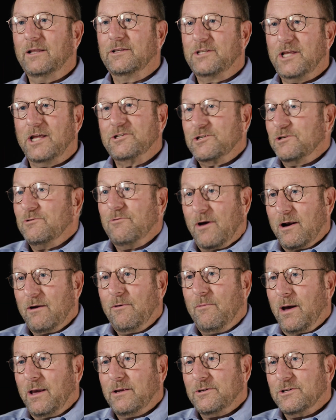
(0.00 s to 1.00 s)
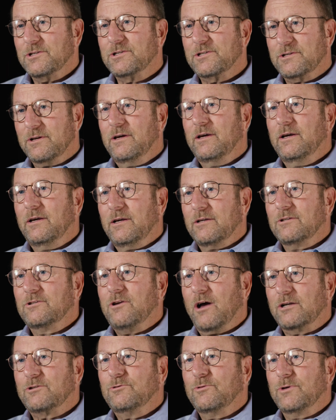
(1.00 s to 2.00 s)
attention right away. Just
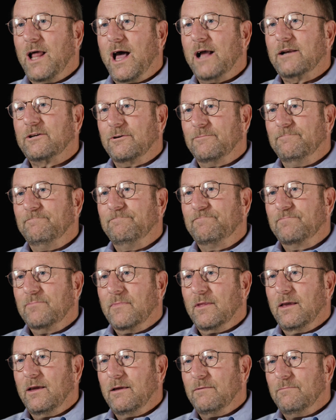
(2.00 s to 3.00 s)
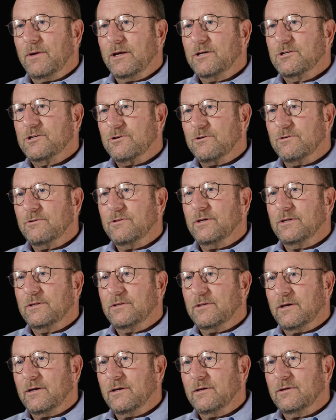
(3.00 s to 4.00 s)
talk to a doctor and make sure
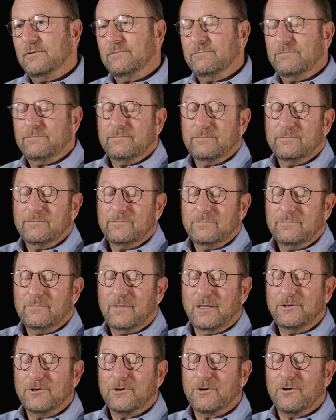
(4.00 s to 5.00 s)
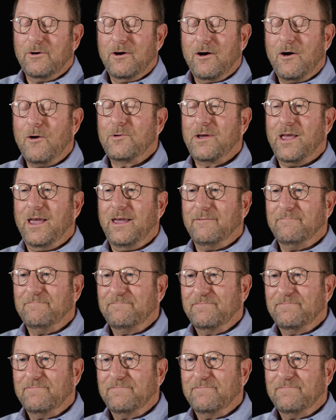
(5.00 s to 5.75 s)
that you're okay.